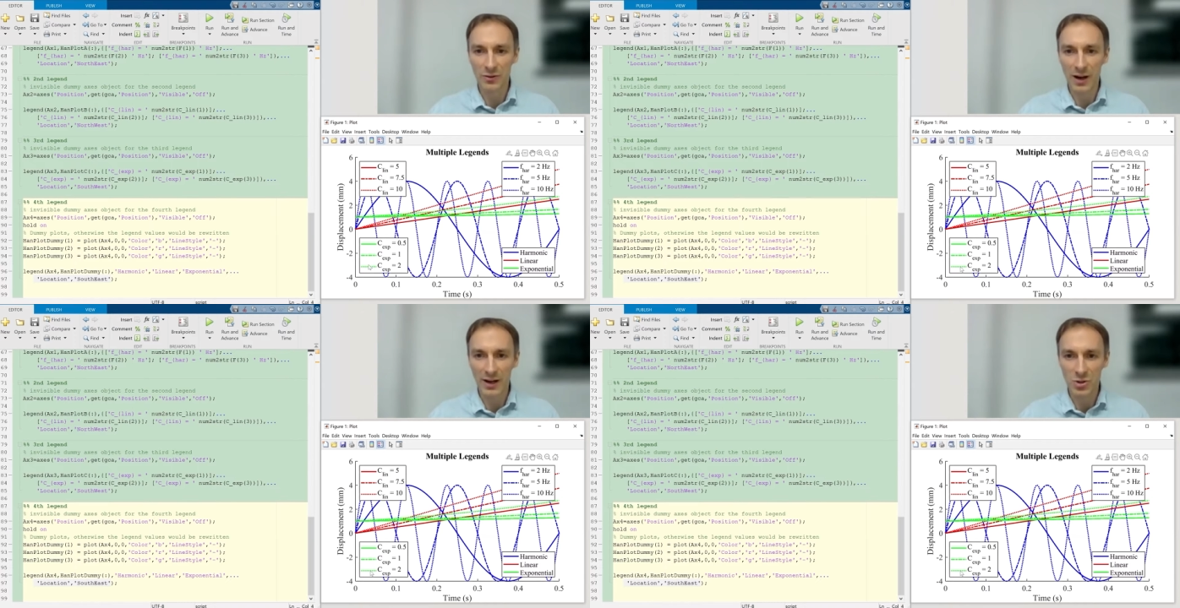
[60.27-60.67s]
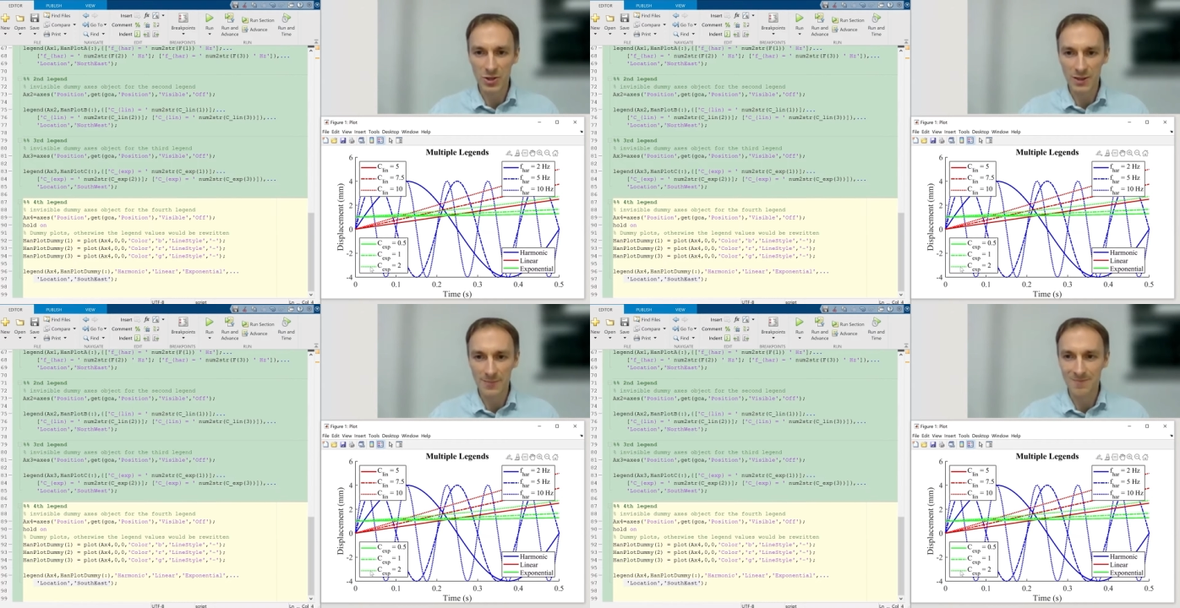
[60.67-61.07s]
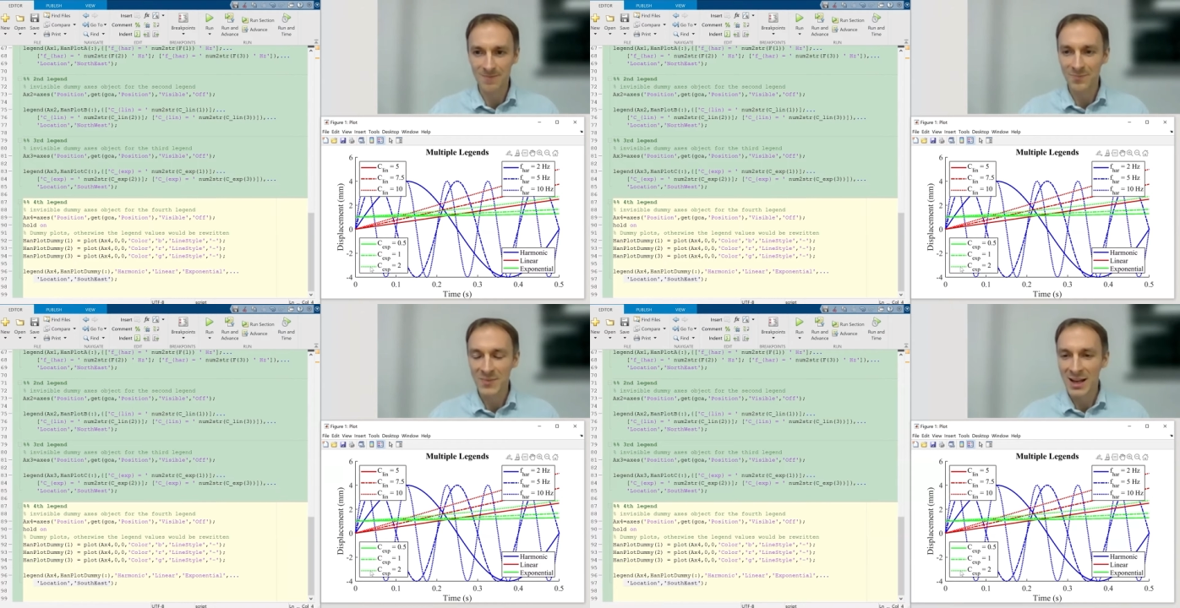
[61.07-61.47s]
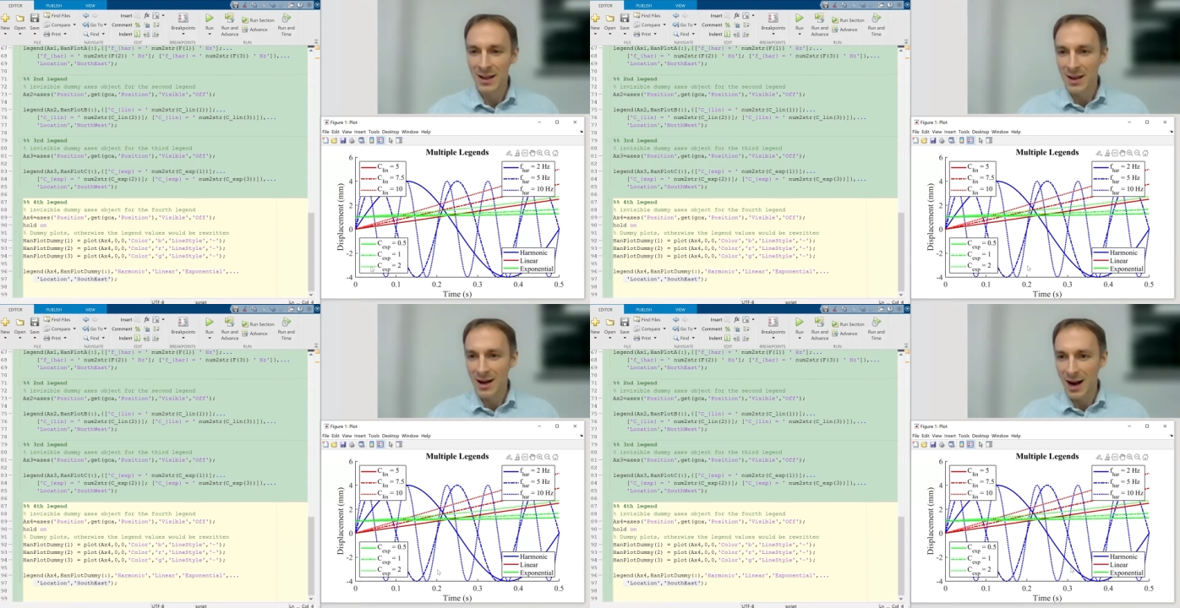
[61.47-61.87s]
function.
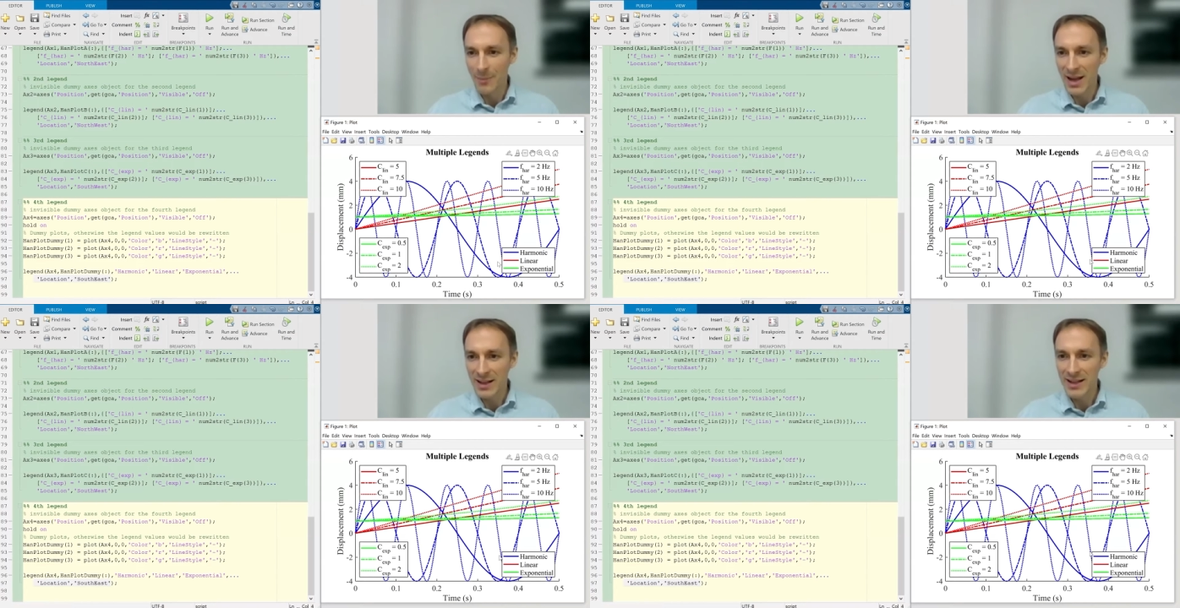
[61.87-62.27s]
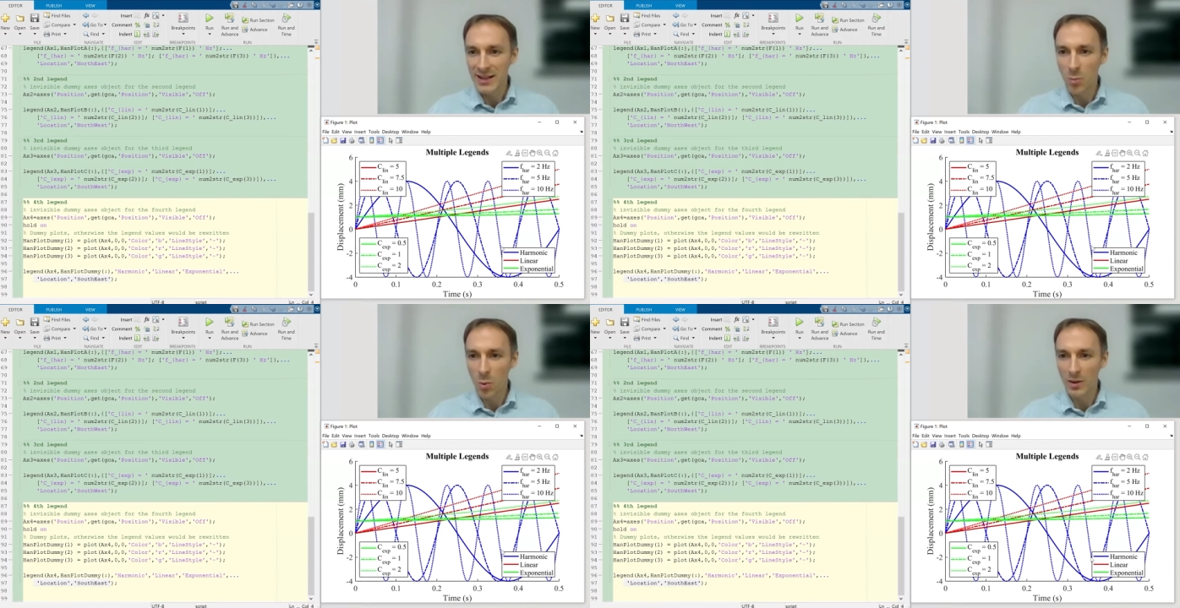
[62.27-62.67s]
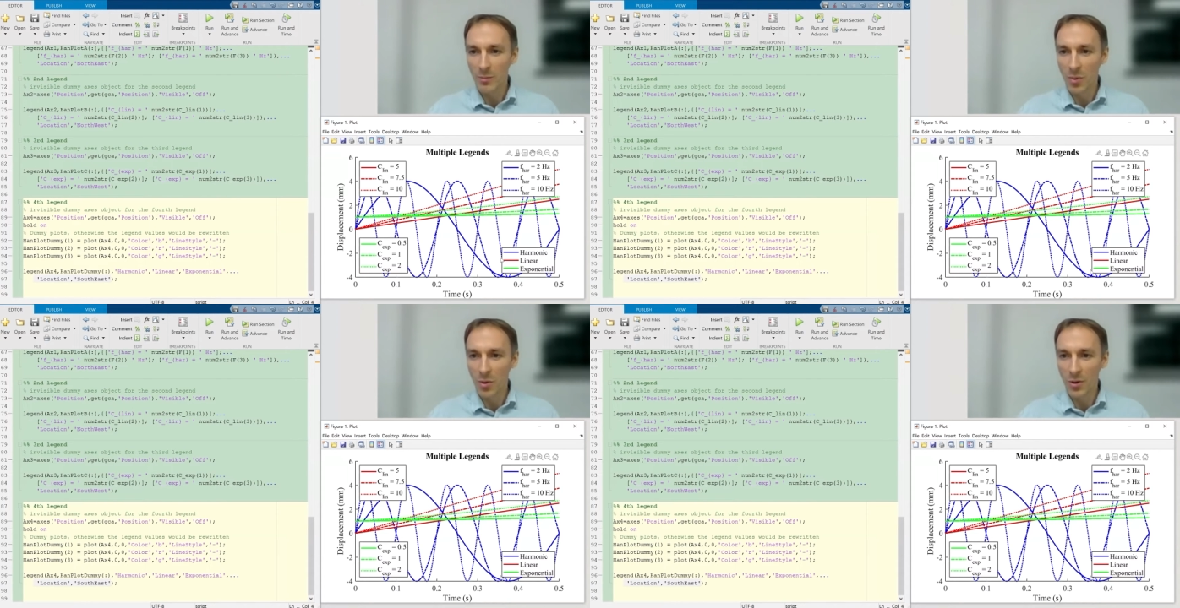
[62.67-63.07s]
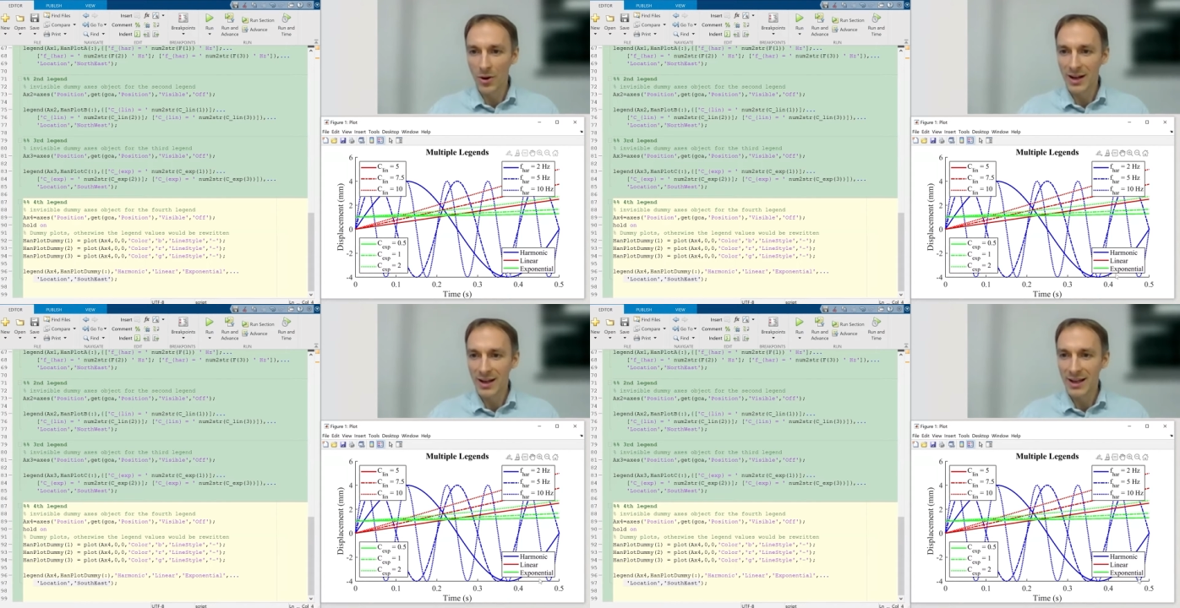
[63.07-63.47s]
I'm adding one more